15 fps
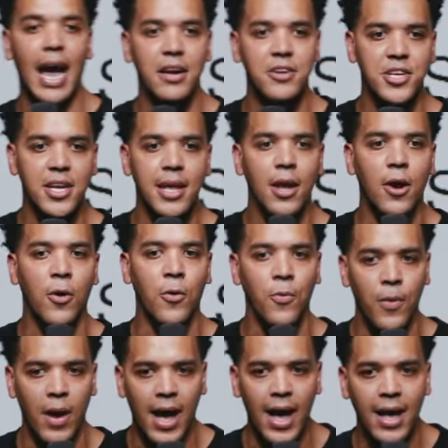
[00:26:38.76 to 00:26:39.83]
actually
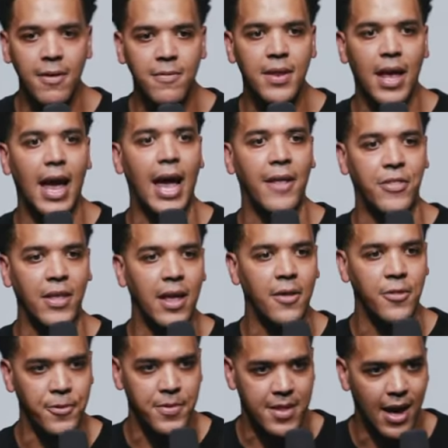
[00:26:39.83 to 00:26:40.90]
arrived at the
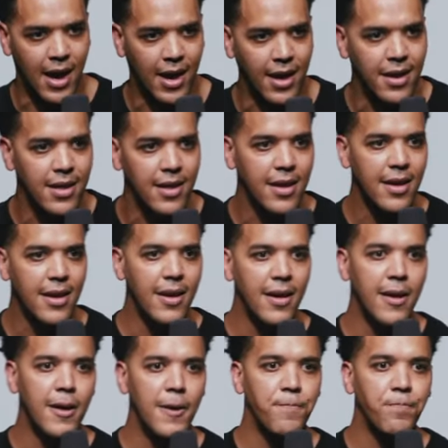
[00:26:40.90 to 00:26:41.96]
other side.
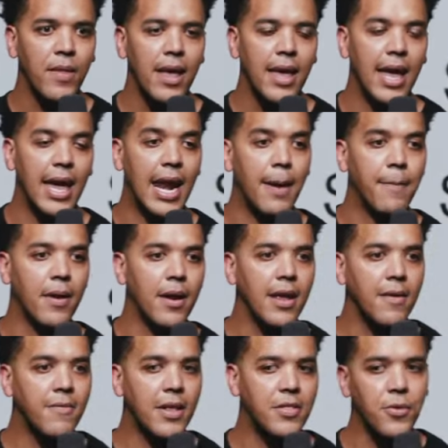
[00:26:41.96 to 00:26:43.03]
And I
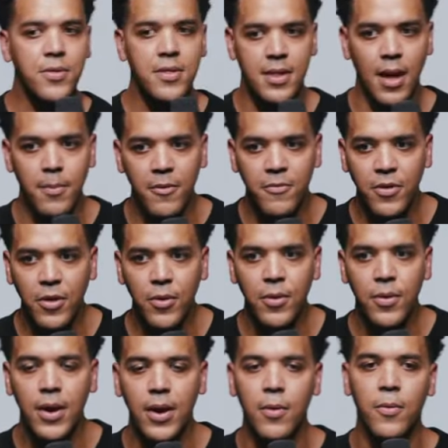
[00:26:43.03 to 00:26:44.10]
believe that there's some of
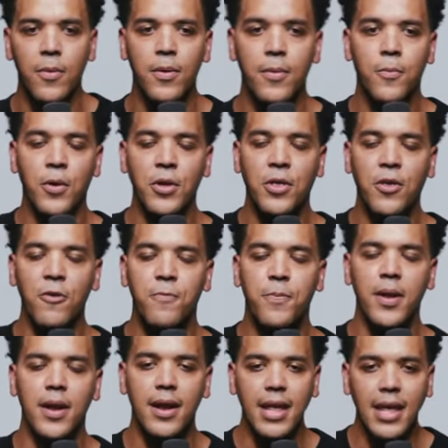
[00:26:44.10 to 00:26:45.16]
you where you've
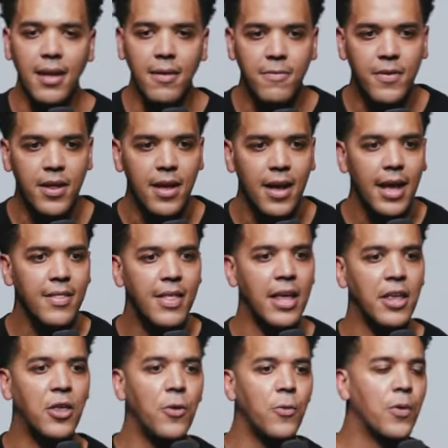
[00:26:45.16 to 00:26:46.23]
believed
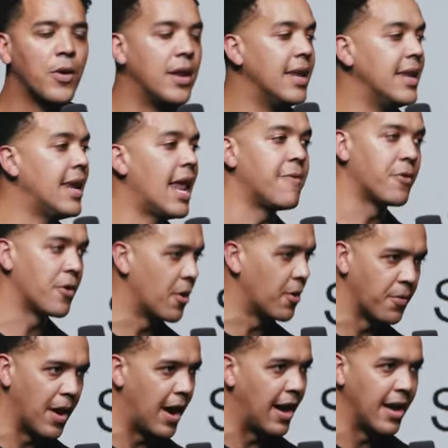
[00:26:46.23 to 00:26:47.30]
that you would never
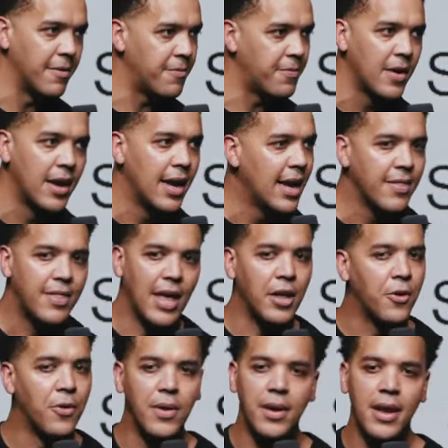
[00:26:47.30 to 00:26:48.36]
arrive that
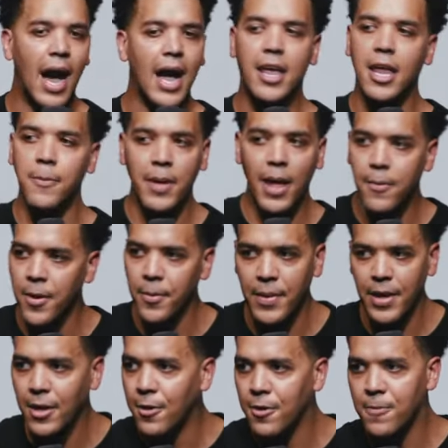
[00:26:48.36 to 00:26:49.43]
you're not going to be able to
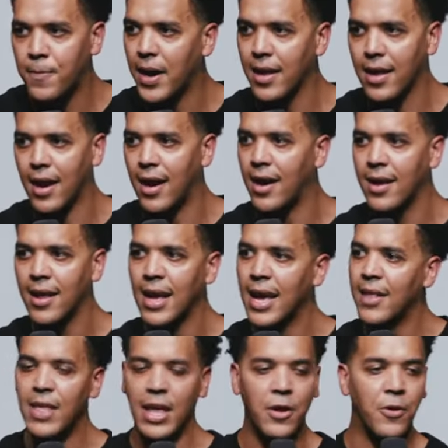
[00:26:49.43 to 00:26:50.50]
be used by God,
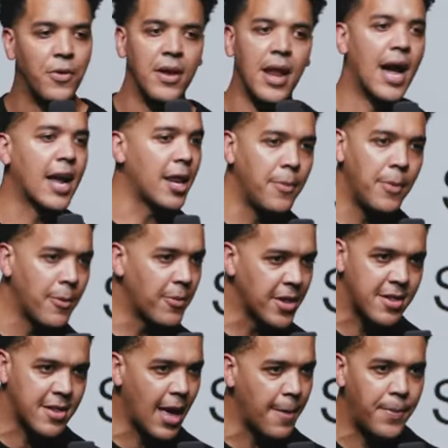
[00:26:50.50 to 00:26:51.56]
that you're not going to be able to
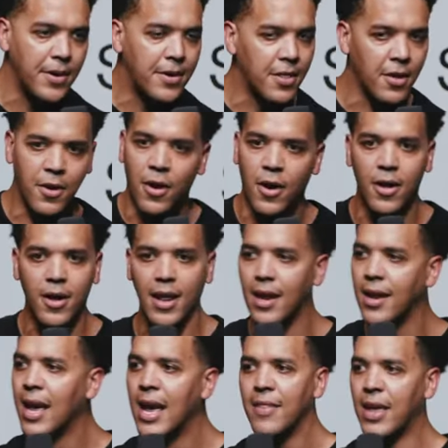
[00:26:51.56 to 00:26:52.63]
step into the
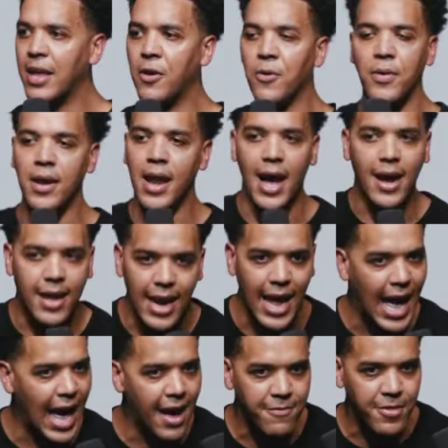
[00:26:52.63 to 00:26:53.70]
calling, that you're not going to
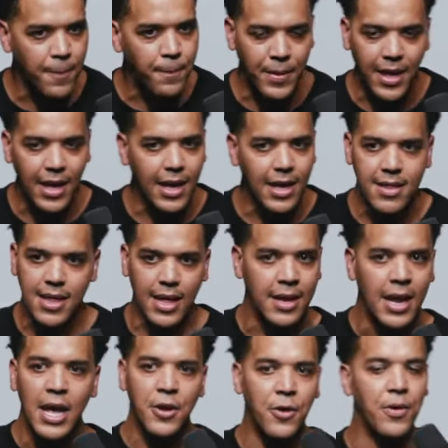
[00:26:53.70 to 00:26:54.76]
have the peace
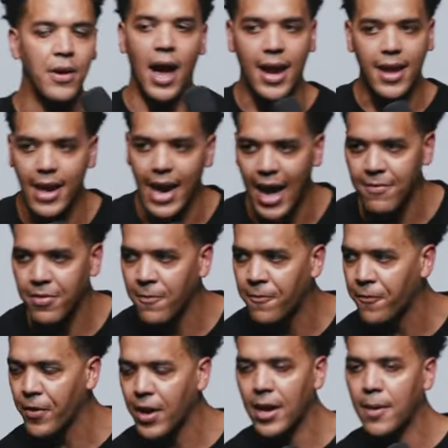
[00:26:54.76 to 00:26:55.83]
and you're not going to have the
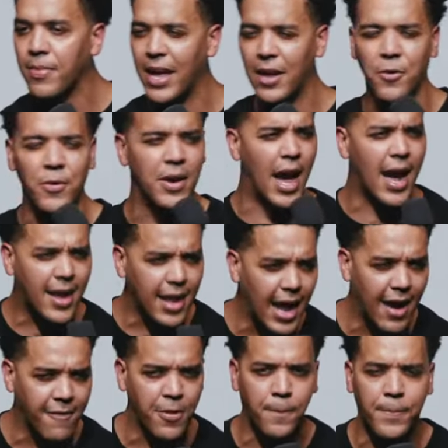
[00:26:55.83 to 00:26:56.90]
freedom, that you're not going
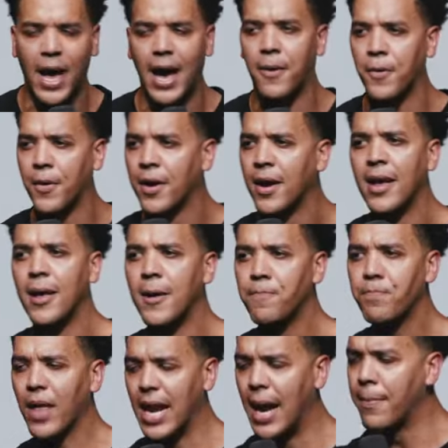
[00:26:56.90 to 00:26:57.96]
to have the power.
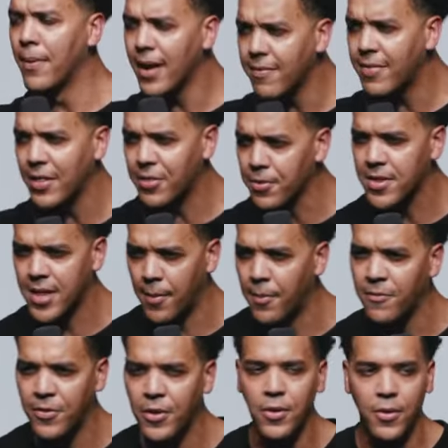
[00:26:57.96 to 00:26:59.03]
And I believe that there's some
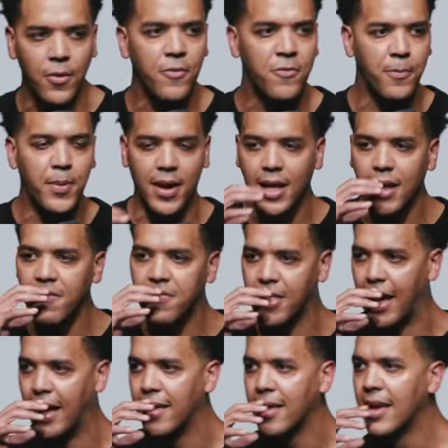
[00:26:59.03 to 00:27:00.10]
of you who've believed
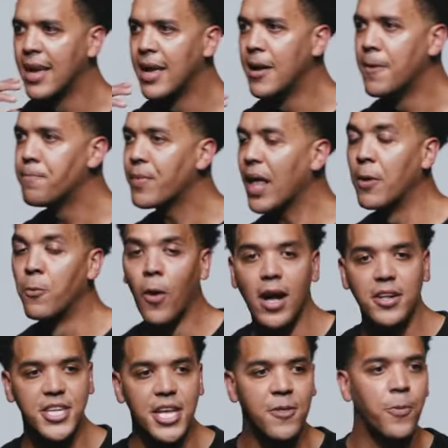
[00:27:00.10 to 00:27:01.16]
that. And
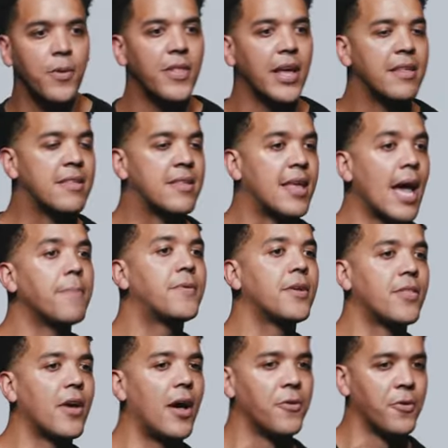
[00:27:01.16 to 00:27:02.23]
watch this when they step
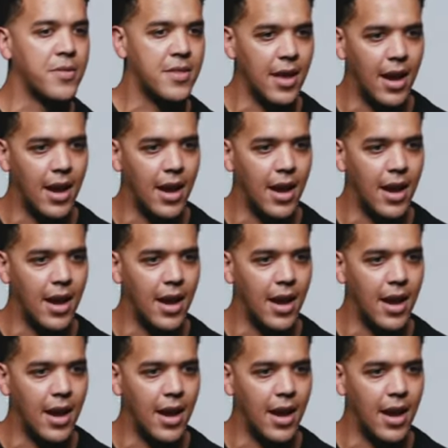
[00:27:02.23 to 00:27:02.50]
to the other